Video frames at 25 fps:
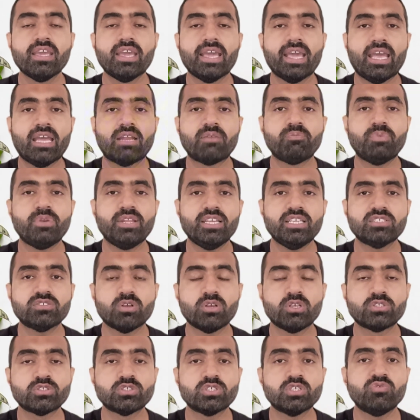And please
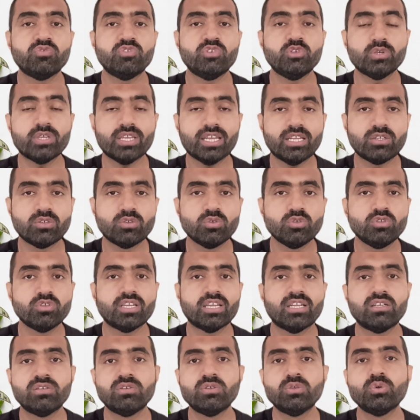also, if you can
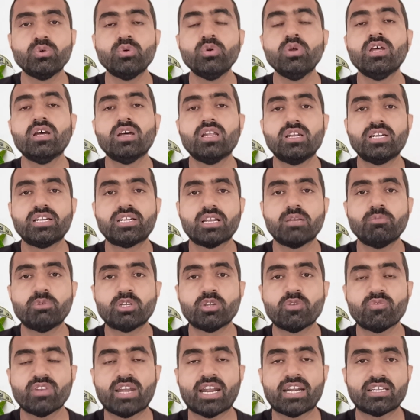do little bit
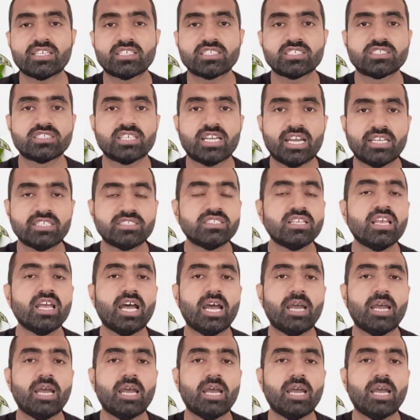of light exercise.